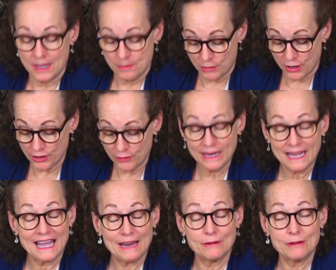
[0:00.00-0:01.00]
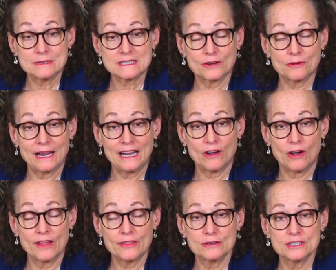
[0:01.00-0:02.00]
Marguerite Henry was a great
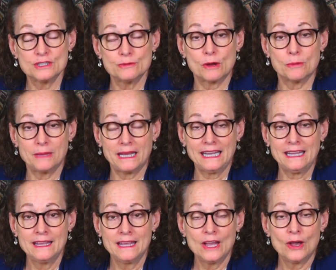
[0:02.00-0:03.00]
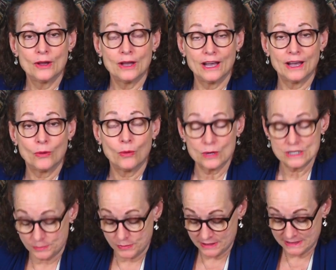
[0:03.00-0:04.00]
author. She wrote many horse
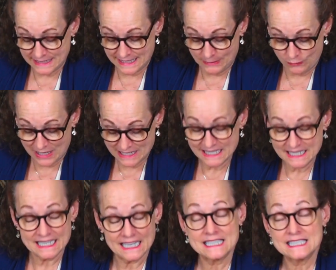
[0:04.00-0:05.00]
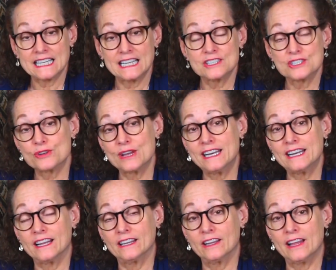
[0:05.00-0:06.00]
books, and Wesley Dennis illustrated
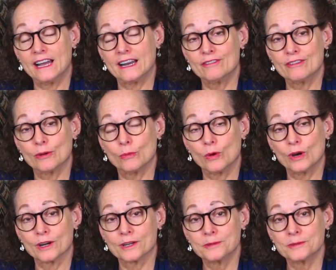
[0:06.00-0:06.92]
a lot of her work.